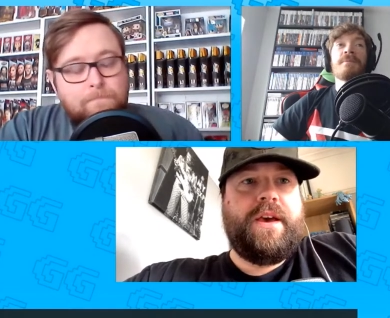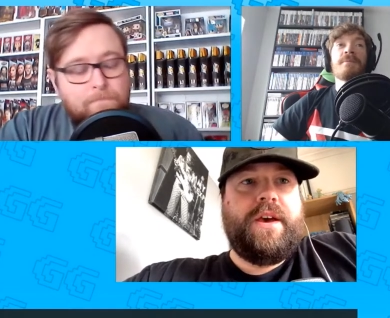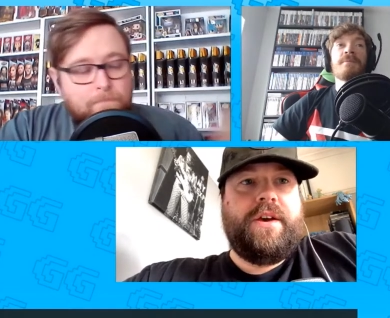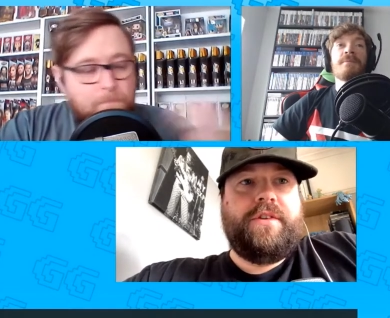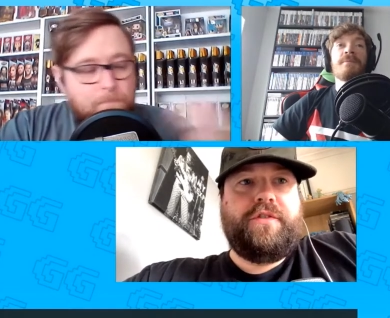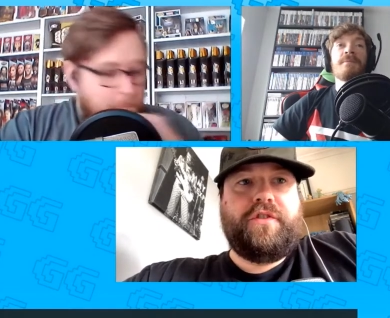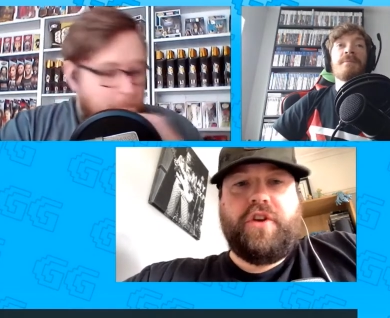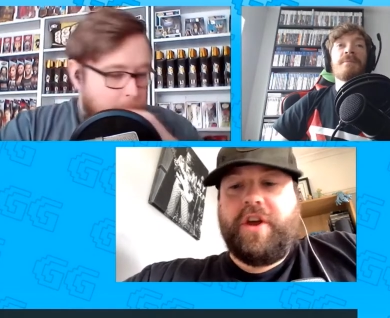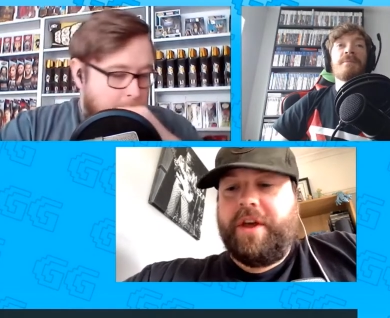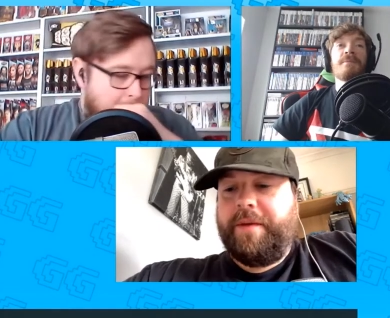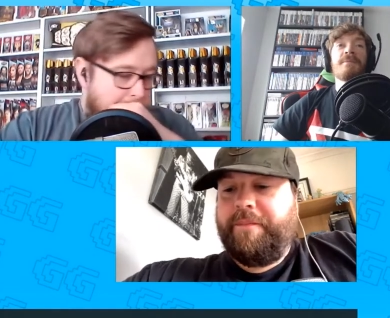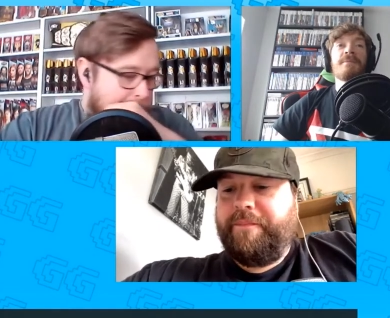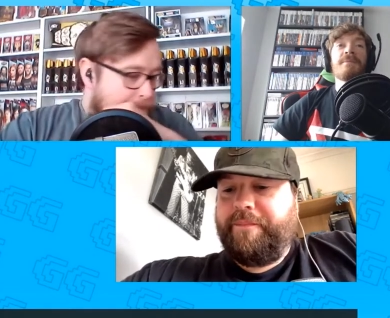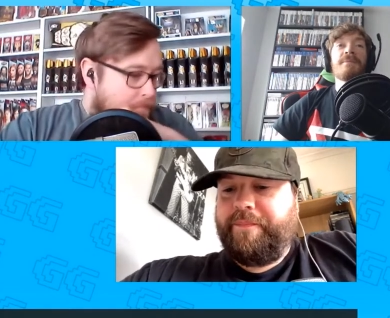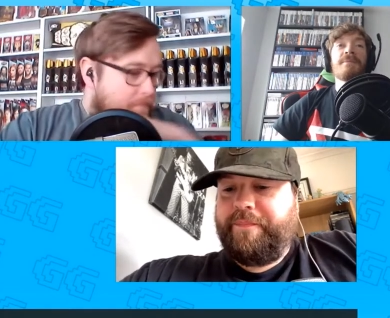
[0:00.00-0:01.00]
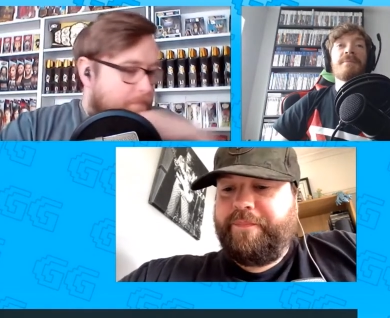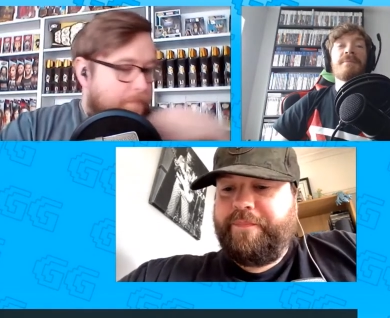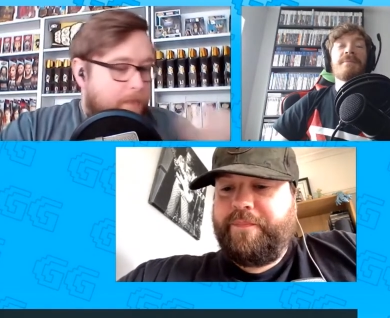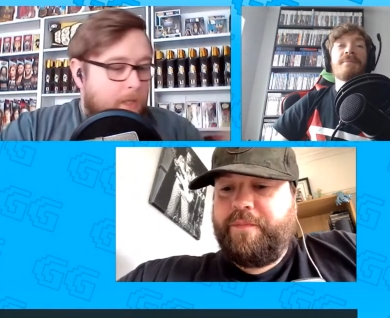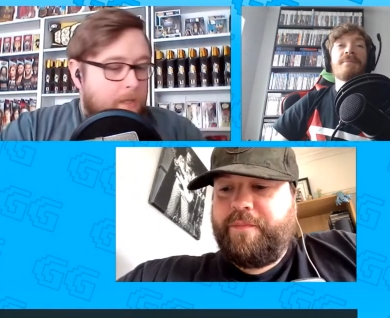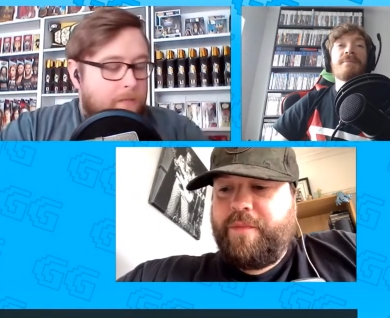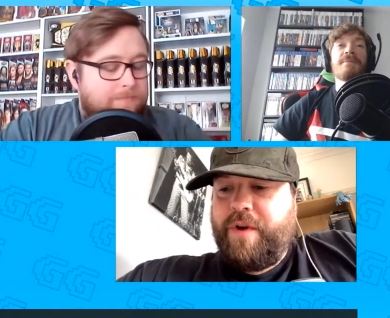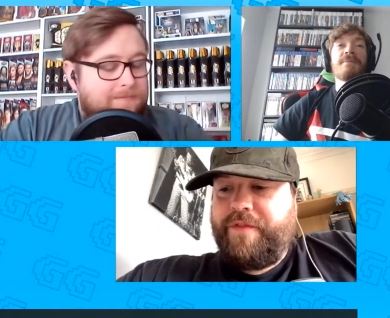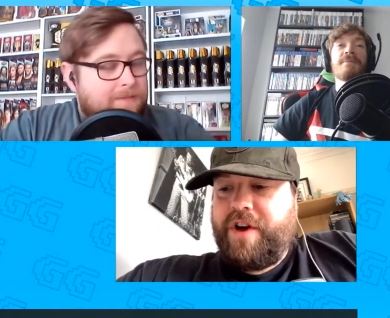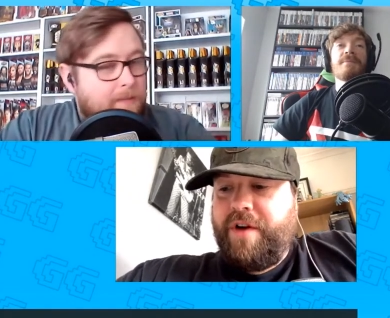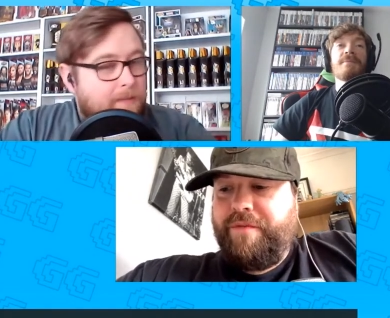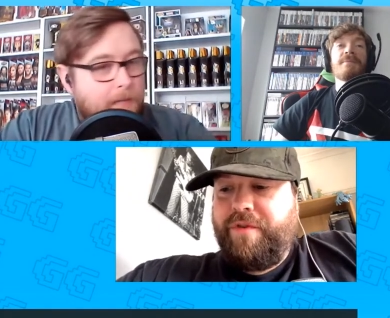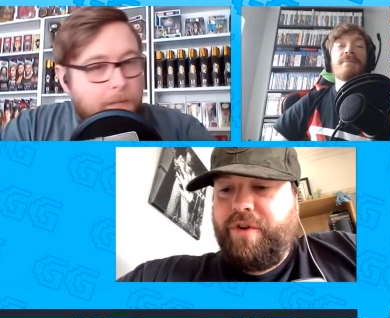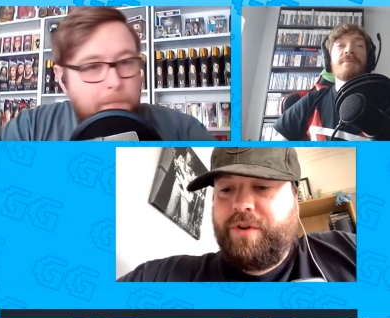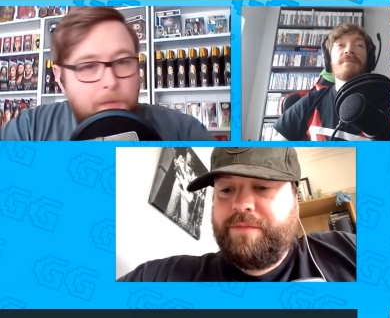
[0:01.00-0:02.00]
Speaker 1: Sonny, what have you gone
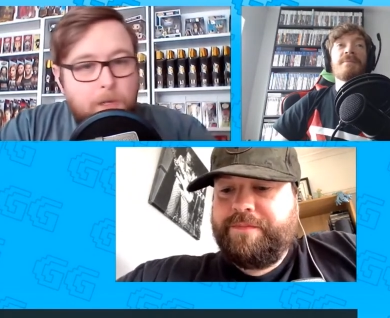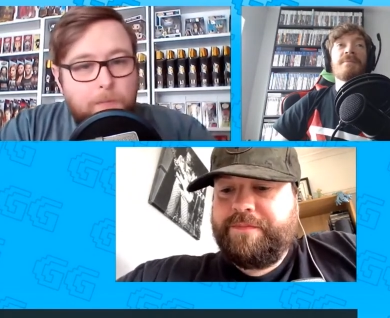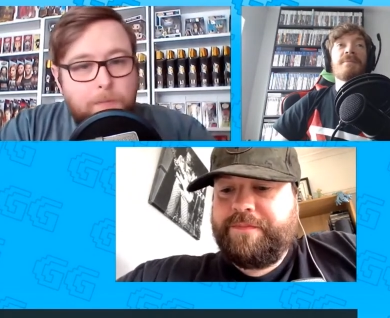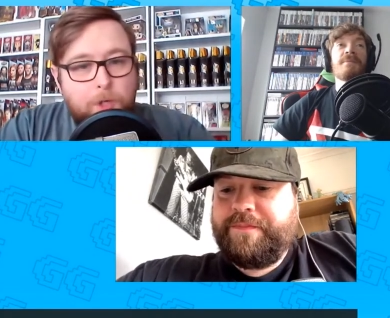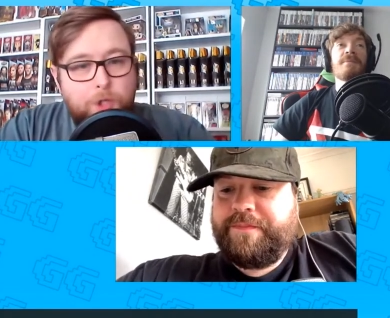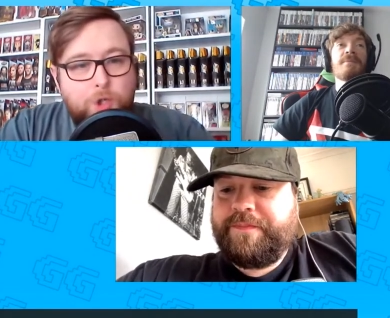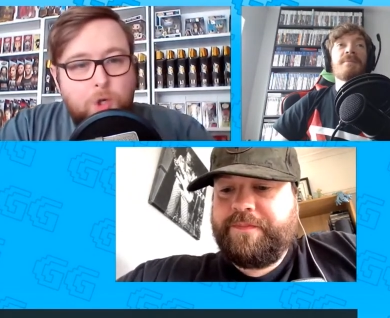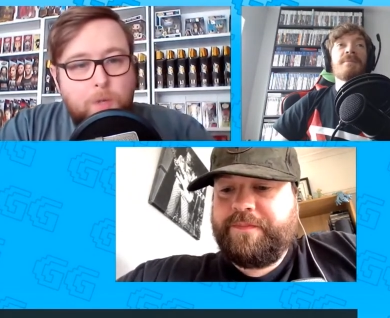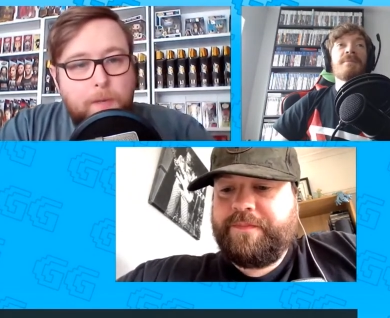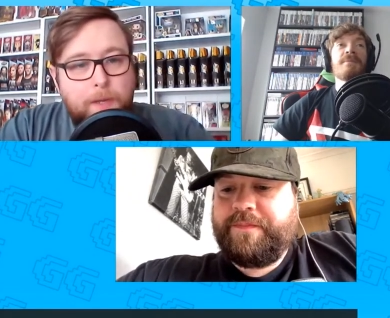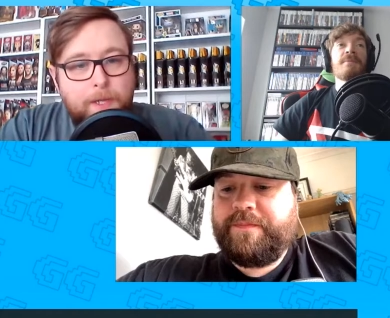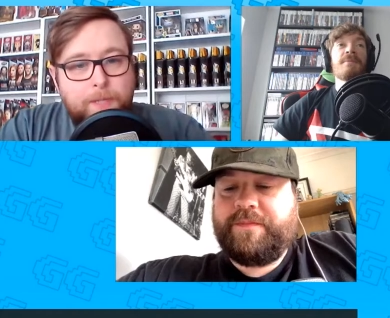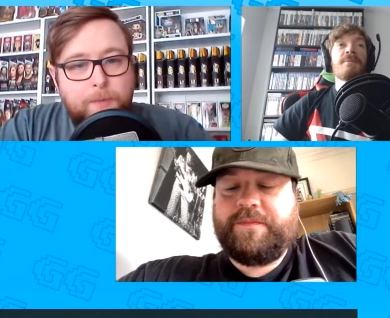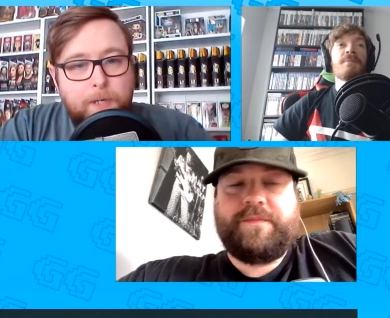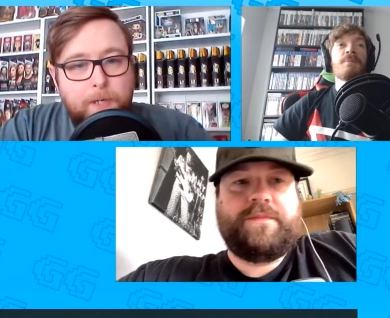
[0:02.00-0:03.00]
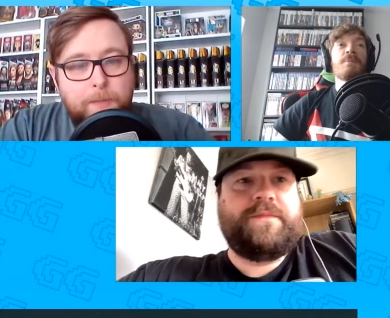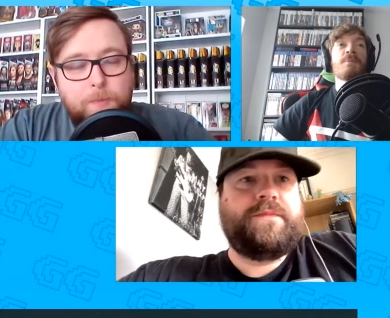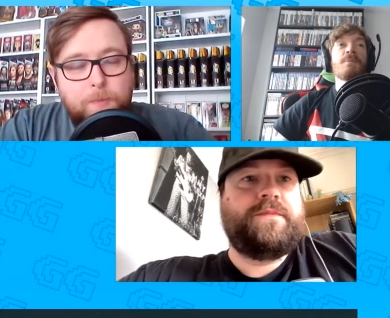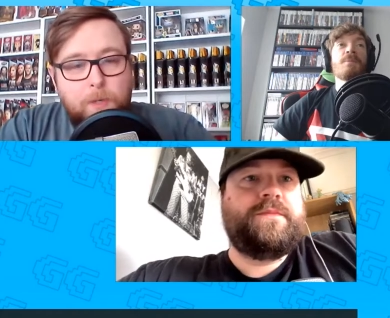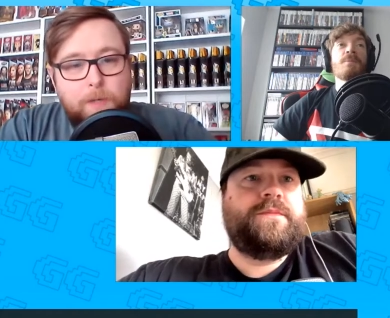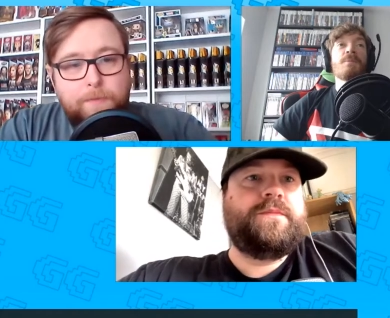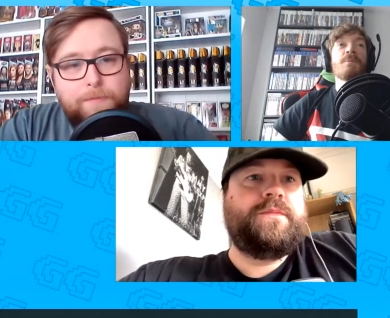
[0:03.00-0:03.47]
I'm for? not. I'm not sure about this one. It was one of